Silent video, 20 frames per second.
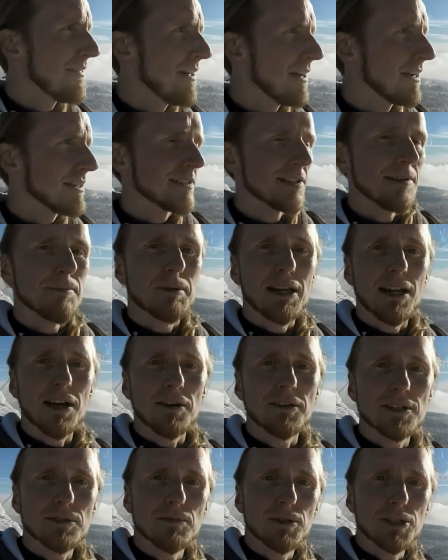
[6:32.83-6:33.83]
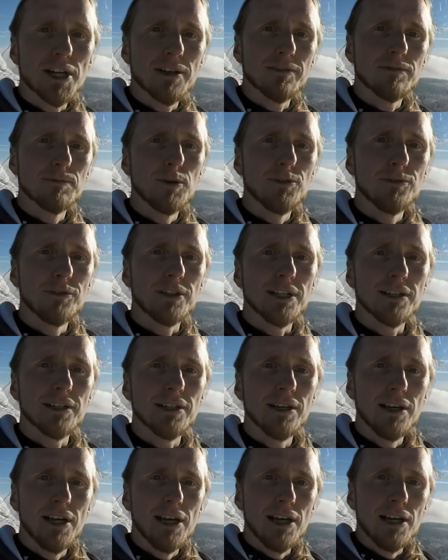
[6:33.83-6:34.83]
There are some clouds which have moved in
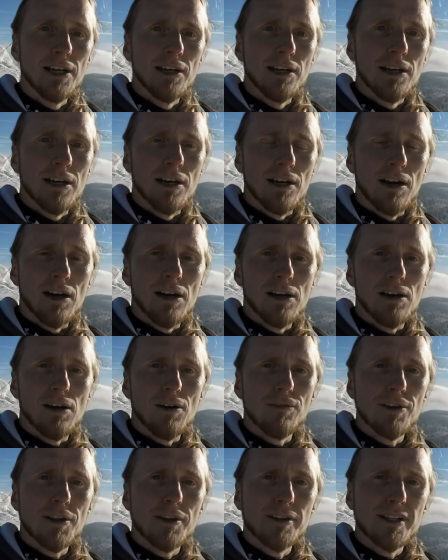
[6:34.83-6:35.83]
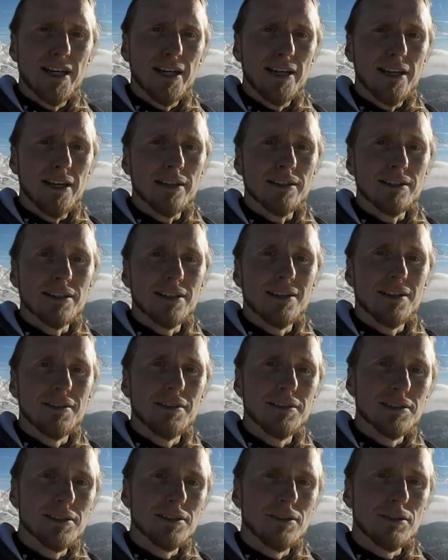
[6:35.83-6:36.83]
over the day, and
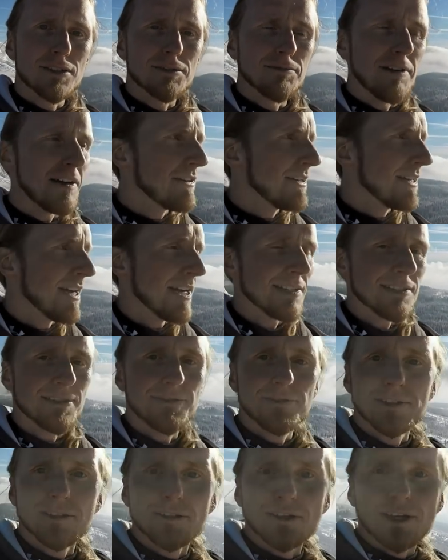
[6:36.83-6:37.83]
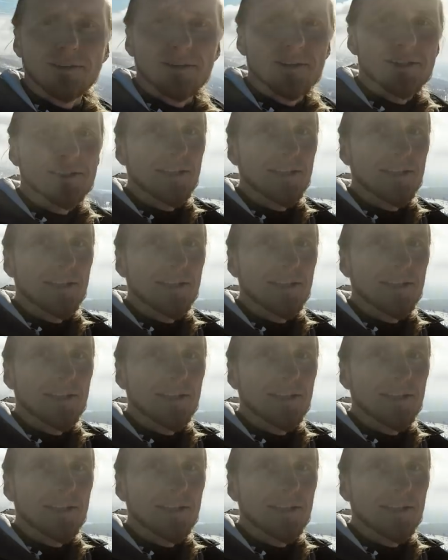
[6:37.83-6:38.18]
this looks very nice if you look in this